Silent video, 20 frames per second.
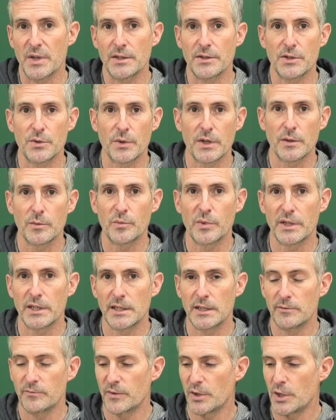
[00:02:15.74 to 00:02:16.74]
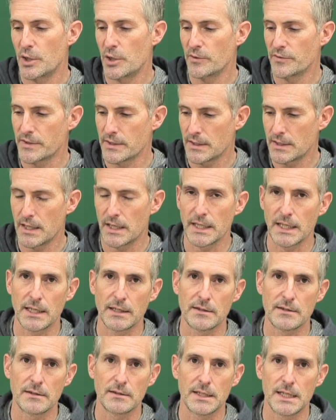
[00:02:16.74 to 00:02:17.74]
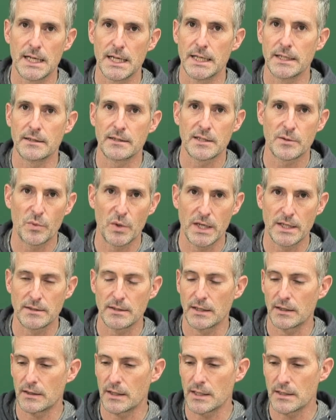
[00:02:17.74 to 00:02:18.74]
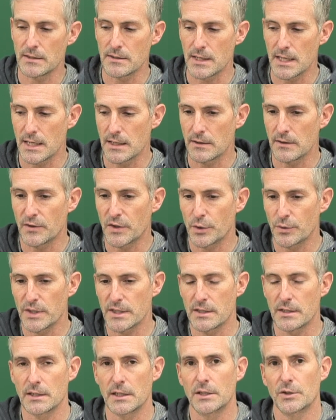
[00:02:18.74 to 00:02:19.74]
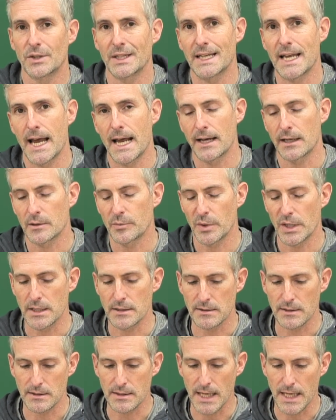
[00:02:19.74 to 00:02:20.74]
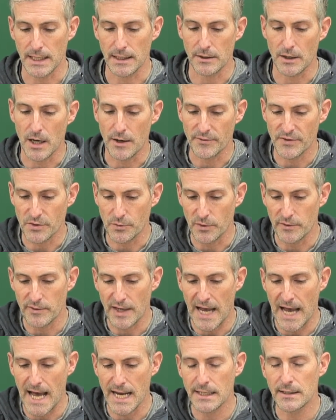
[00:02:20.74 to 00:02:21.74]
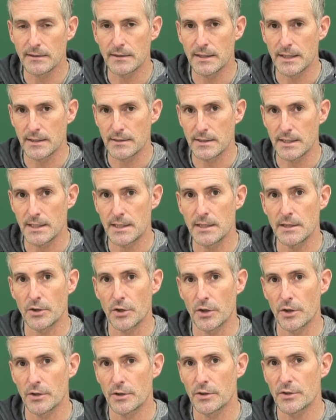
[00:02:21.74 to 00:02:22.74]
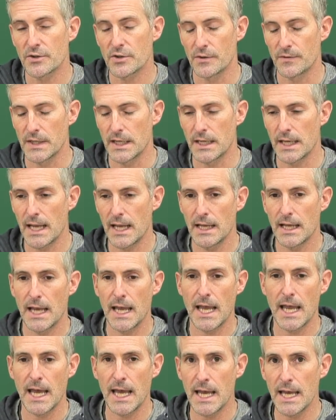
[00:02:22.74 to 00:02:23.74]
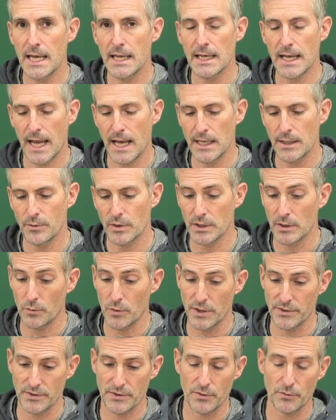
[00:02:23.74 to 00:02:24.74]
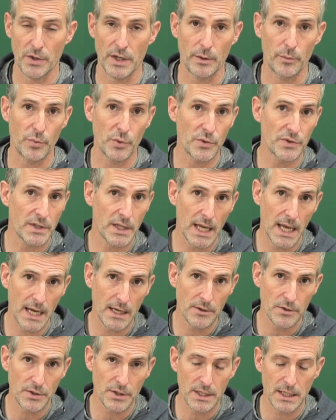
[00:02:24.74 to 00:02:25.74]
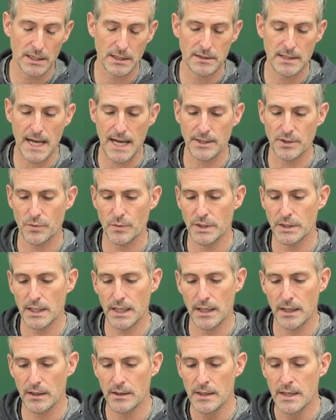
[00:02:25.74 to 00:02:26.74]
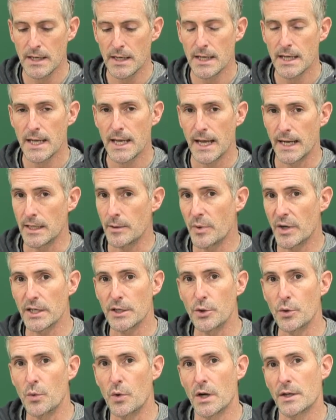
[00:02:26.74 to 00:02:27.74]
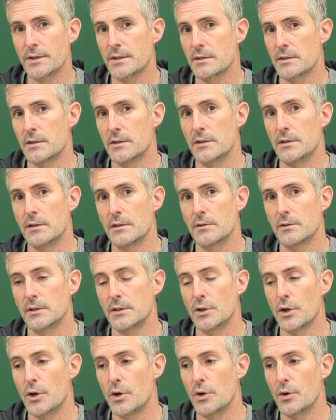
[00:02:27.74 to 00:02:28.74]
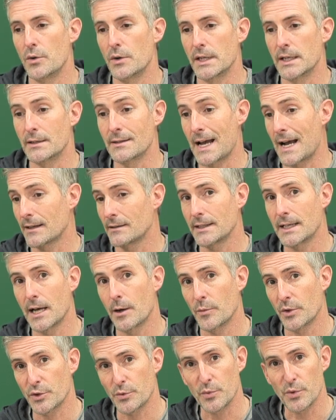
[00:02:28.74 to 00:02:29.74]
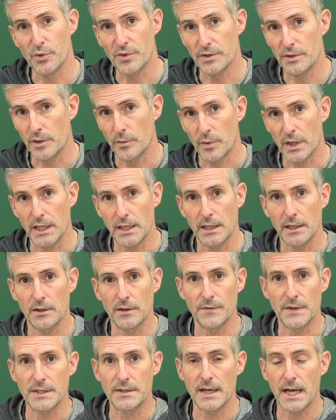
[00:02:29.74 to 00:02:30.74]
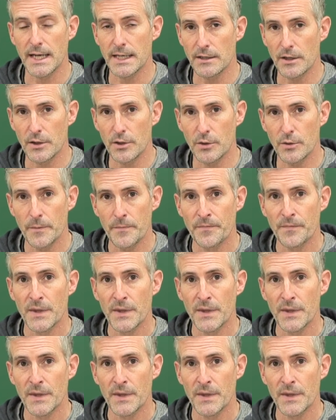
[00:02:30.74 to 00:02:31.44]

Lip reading: into it, but it involves cutting into lines, splicing things in. There isn't an organic place to take it off. So we've added this here so that anyone that wants to run a boost gauge can attach one there. Anybody who wants to know exactly how much boost they're making on the dyno,